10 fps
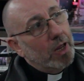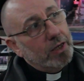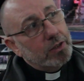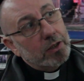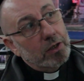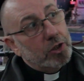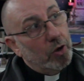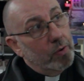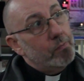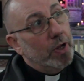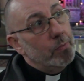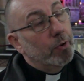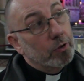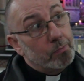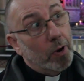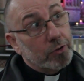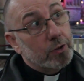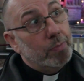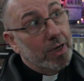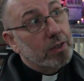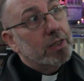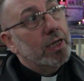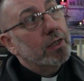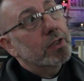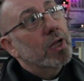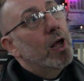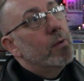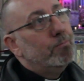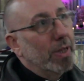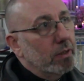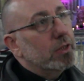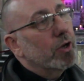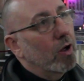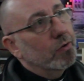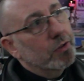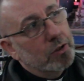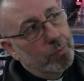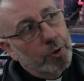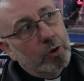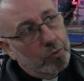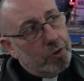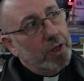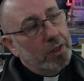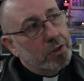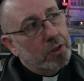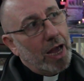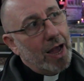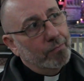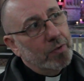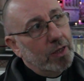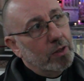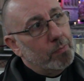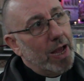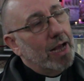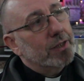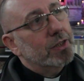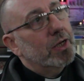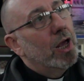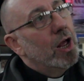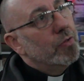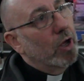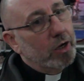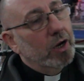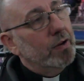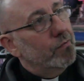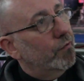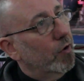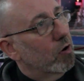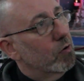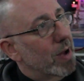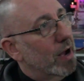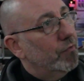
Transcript: is showing people the possibilities built on some of the good things that happened in the past that can inform our